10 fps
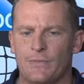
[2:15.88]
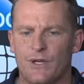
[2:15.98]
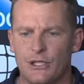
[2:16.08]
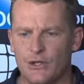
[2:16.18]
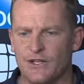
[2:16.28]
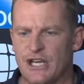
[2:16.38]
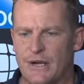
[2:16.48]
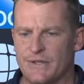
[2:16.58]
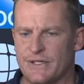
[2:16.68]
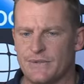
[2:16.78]
We knew the
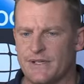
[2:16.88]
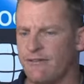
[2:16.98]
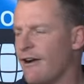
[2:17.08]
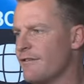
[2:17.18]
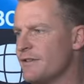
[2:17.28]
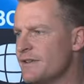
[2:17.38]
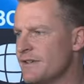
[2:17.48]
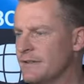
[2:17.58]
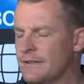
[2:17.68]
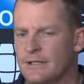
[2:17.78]
challenge that was in front of us
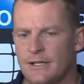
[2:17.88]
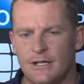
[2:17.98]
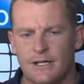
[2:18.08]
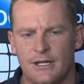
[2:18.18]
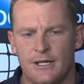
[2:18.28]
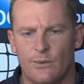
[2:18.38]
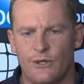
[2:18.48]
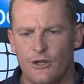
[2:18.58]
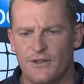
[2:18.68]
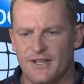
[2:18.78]
and we
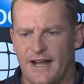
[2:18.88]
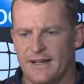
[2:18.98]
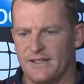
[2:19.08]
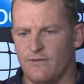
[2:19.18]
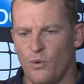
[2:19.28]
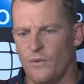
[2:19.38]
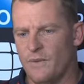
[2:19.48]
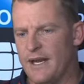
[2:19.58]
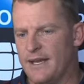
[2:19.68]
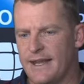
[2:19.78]
knew the task of what we
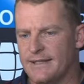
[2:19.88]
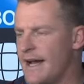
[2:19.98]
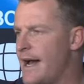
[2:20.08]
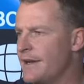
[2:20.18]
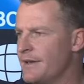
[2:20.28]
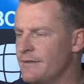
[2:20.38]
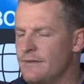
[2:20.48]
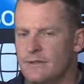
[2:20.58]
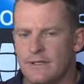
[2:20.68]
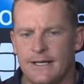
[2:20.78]
needed to get done,
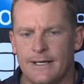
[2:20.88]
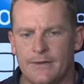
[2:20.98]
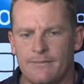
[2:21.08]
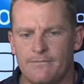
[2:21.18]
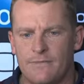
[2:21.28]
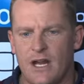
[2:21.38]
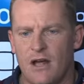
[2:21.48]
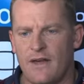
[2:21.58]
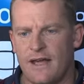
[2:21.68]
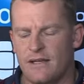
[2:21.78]
and um, you
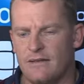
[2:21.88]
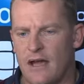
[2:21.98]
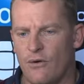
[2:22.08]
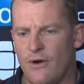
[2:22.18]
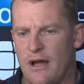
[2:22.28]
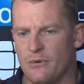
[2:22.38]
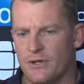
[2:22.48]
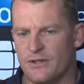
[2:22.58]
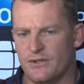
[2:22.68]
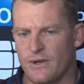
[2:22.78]
know they, they were able
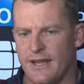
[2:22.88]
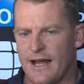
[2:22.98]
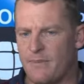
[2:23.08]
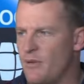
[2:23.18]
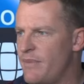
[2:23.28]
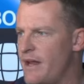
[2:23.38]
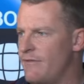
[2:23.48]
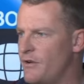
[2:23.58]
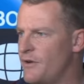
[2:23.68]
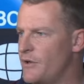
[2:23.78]
to sort of get up and about
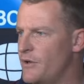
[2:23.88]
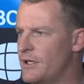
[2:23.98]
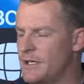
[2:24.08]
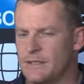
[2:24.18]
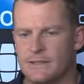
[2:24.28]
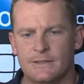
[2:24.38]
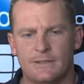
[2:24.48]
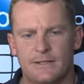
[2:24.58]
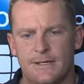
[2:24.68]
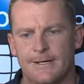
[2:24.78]
very early, and
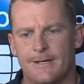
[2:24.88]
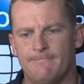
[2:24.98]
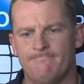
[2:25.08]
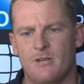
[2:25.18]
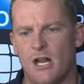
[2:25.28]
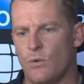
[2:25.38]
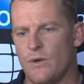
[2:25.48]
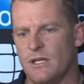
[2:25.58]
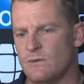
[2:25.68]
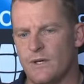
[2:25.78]
um, you know
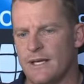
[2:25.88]
we, we